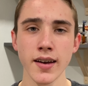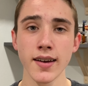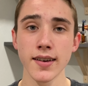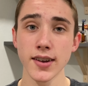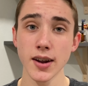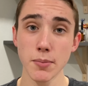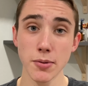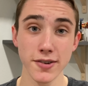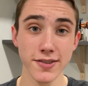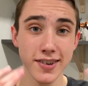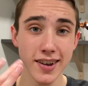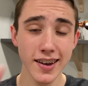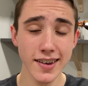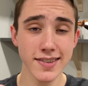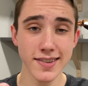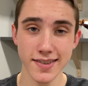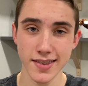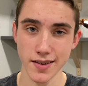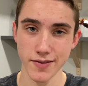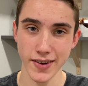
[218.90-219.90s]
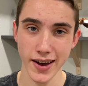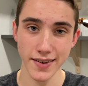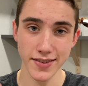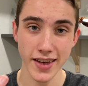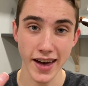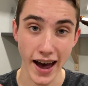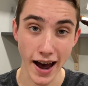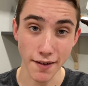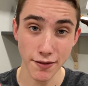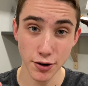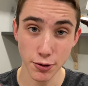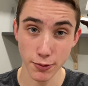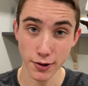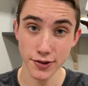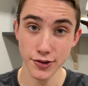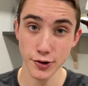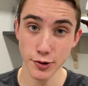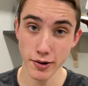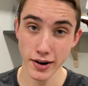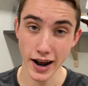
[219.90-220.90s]
Number 6 is the fact that afterwards
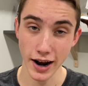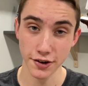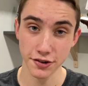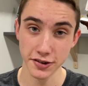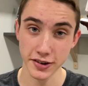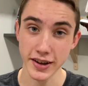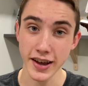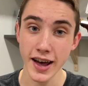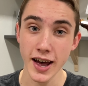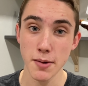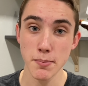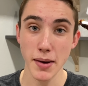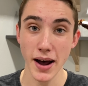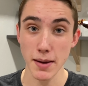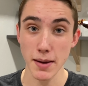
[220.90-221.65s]
you can actually buy